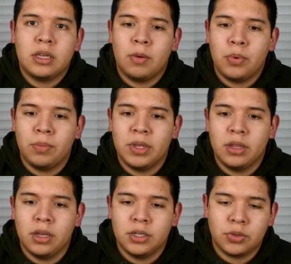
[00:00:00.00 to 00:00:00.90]
I'll put them in
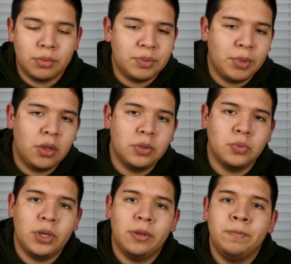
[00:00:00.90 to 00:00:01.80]
the description below as
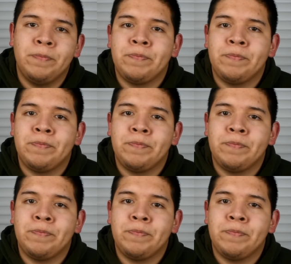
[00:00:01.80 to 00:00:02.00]
well.